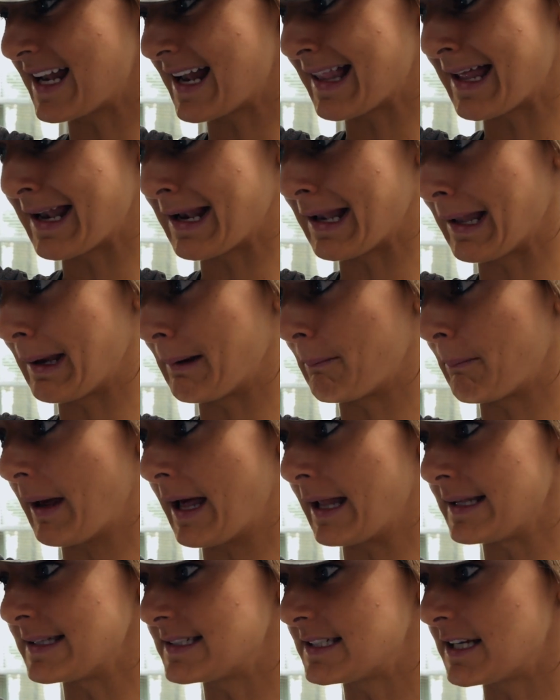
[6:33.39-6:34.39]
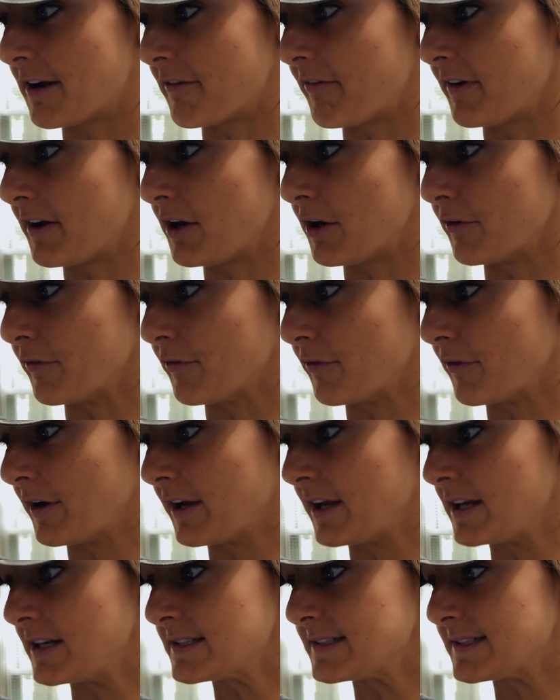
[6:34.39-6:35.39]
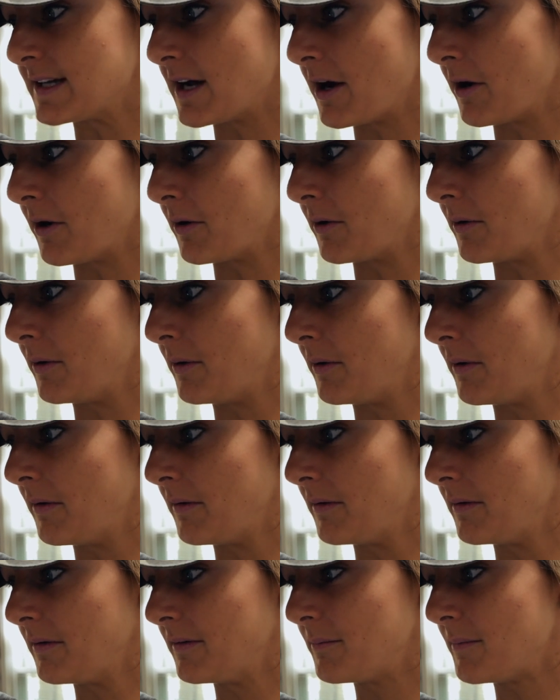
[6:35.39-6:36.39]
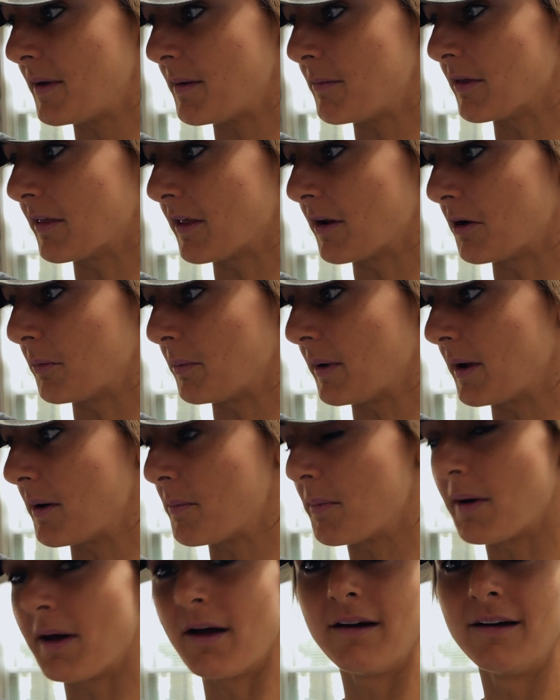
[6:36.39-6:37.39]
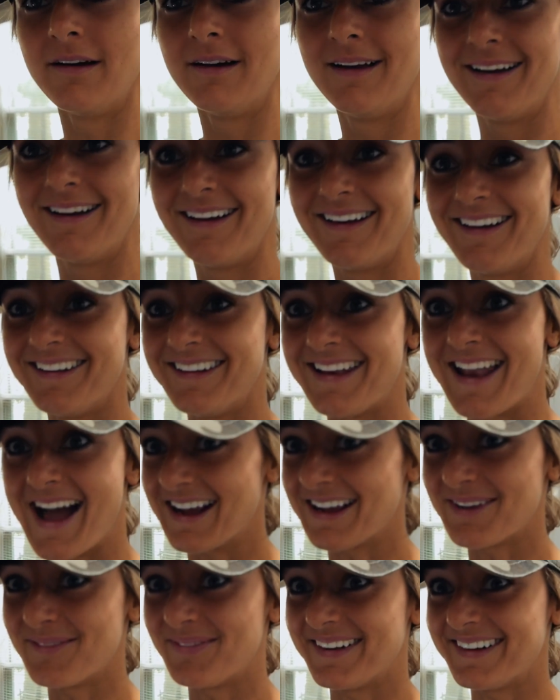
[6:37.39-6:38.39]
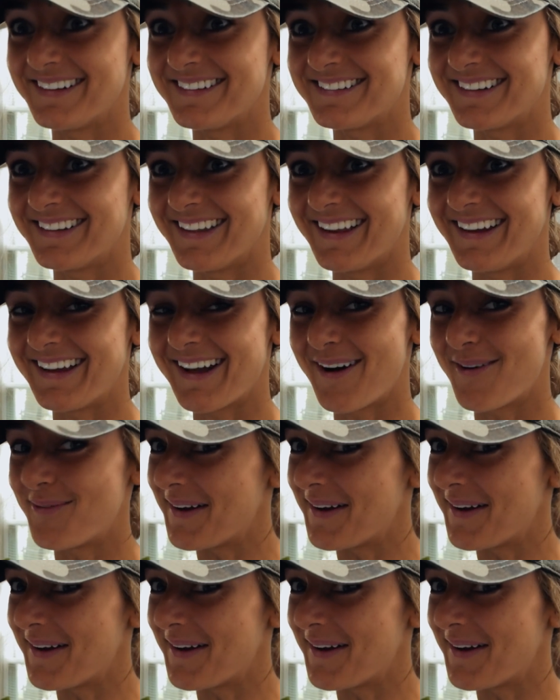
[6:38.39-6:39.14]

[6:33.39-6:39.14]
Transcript: not a lot of like bad stuff in here for you, so maybe a little bit, but not compared to like a